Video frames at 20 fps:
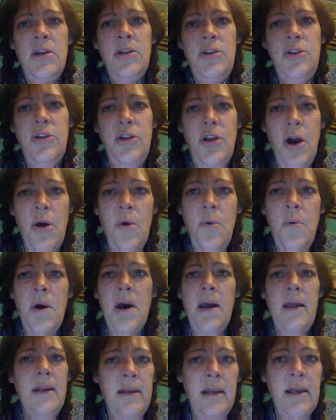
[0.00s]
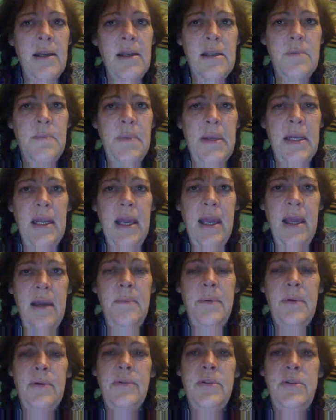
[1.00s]
no one has been
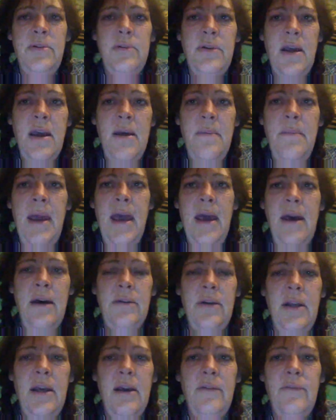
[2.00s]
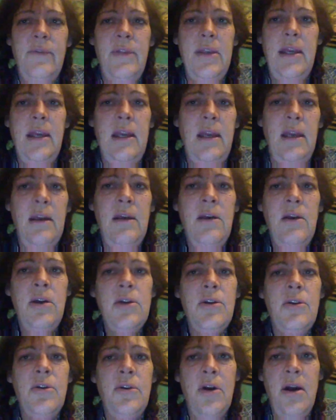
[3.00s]
able to come out of the
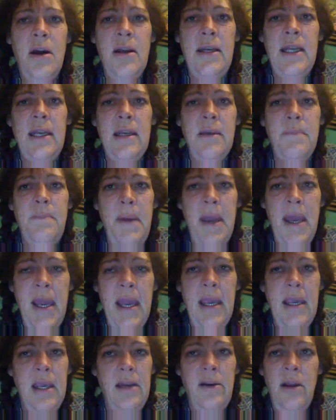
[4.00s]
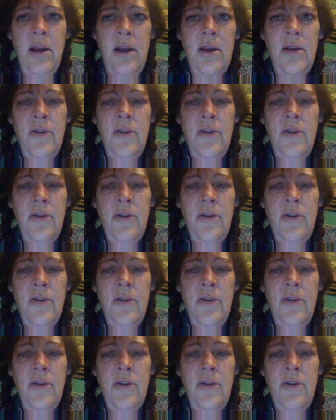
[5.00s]
chronic pain